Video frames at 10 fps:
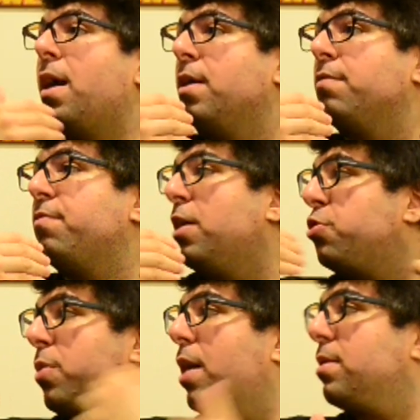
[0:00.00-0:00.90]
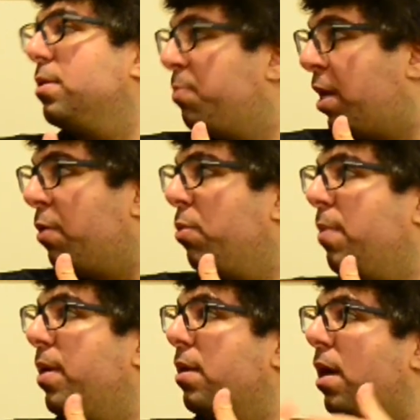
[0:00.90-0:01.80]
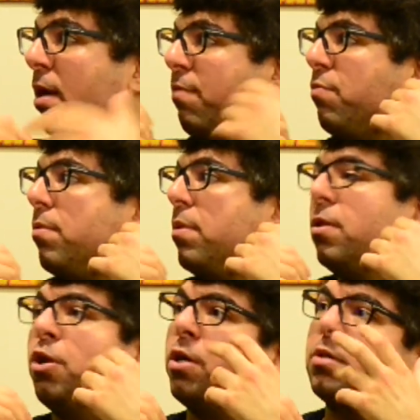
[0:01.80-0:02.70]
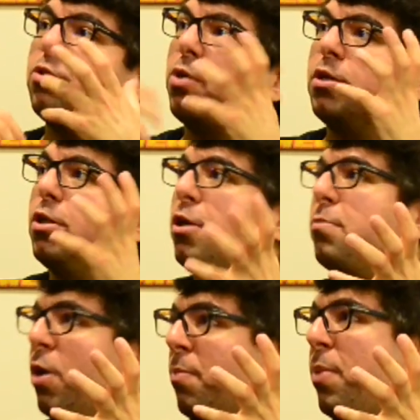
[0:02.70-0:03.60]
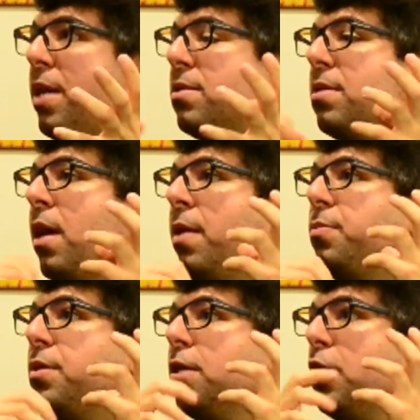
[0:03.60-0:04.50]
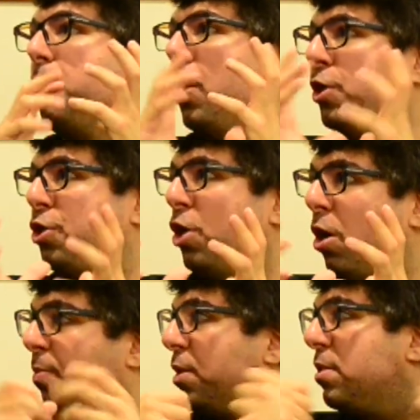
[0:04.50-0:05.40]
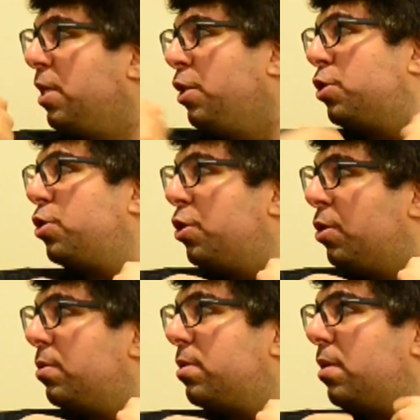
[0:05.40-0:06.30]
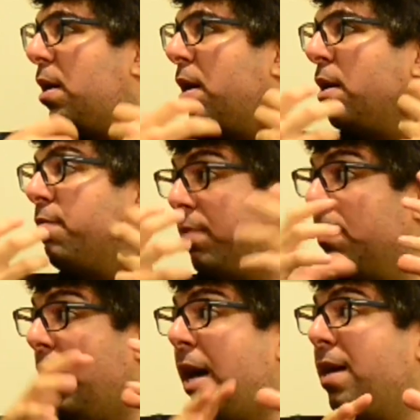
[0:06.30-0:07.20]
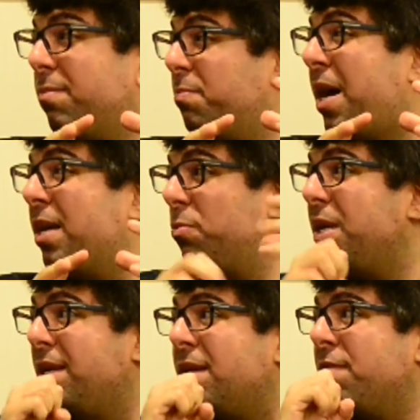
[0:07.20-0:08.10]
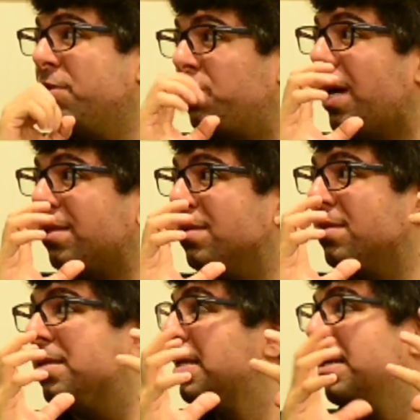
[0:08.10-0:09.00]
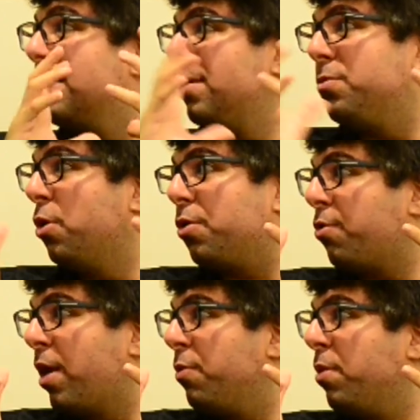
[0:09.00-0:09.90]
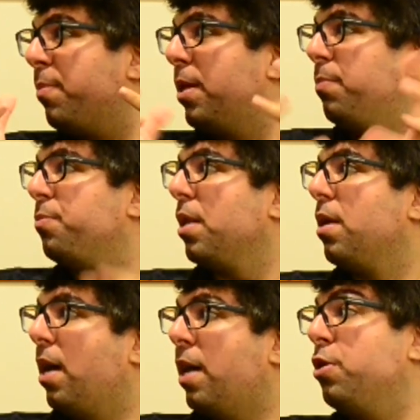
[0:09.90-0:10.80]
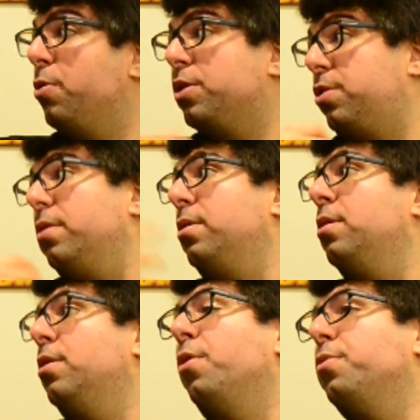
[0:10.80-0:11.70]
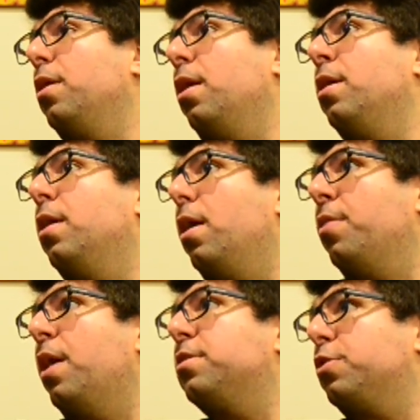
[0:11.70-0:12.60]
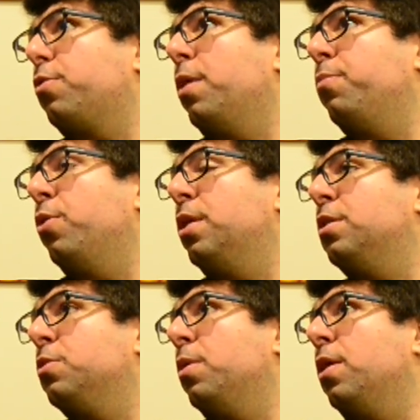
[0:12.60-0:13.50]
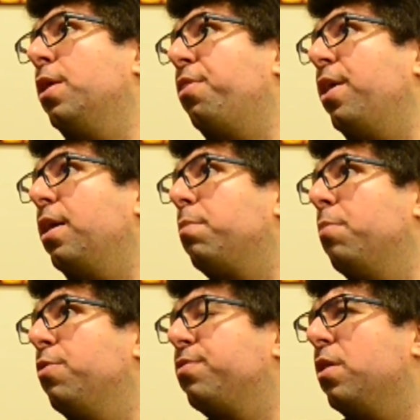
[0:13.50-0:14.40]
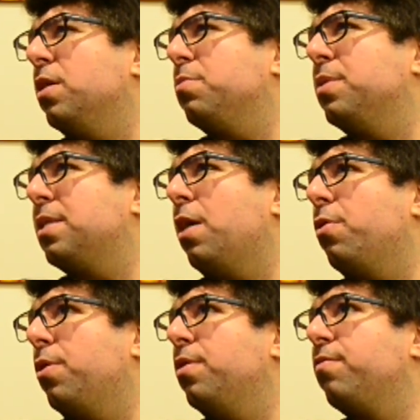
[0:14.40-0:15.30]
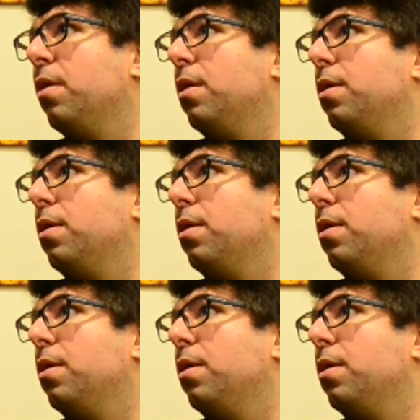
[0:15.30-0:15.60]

and I've attracted better women and I've looked tried to look my best and my sharpest in a suit and I've had a bad week and I've attracted not great women and you you know it, that's a great point as well I think most guys miss out on is